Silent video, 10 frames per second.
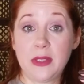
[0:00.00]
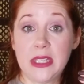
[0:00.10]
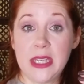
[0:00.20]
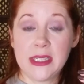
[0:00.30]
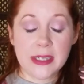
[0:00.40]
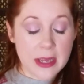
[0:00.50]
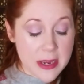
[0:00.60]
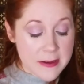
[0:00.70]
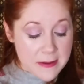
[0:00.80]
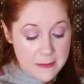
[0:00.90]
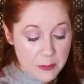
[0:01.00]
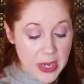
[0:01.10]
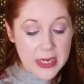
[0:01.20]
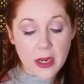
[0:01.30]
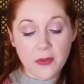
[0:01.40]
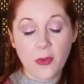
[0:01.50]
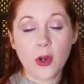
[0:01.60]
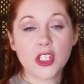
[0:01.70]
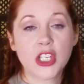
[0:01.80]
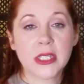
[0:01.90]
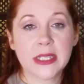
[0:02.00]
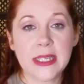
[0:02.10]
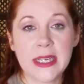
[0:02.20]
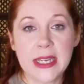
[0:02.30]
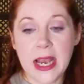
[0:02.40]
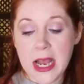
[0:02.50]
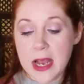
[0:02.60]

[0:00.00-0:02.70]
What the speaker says: with these. But unfortunately,